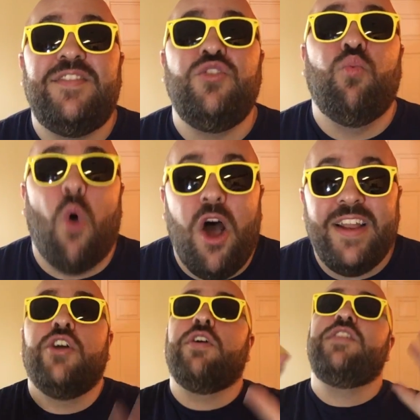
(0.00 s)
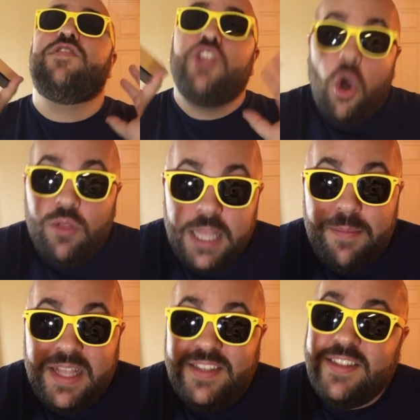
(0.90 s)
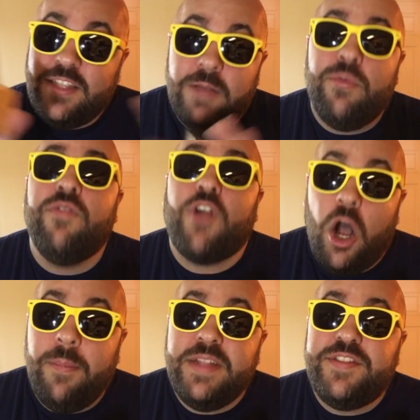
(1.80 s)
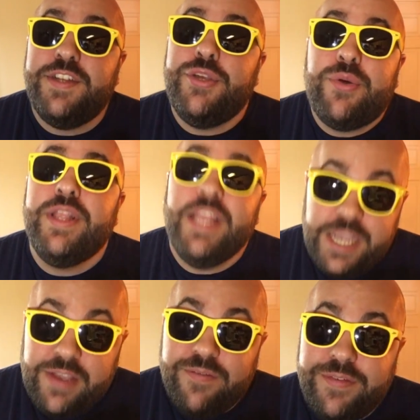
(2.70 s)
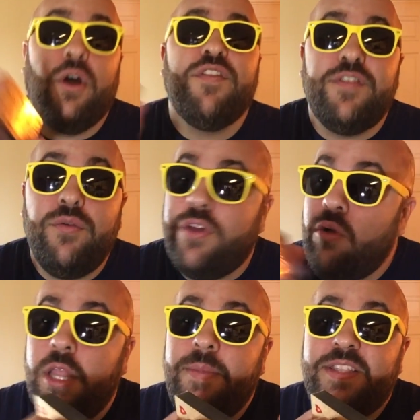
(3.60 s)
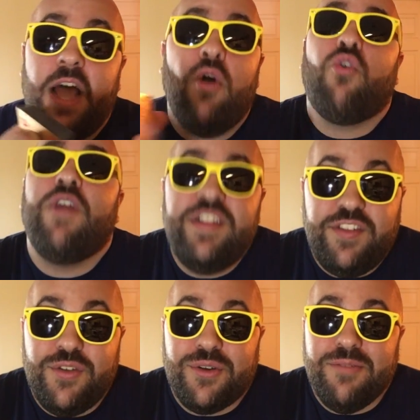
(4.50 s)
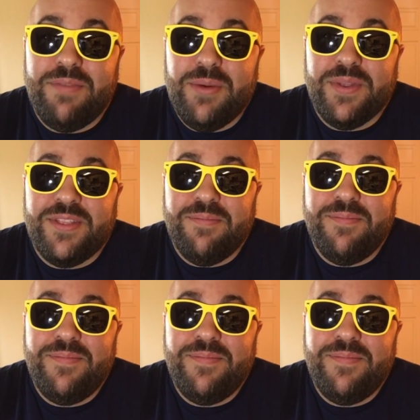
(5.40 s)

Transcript: as you want. There is no limit to the number of comments that you can leave, and also no limit to how crazy you can be with them.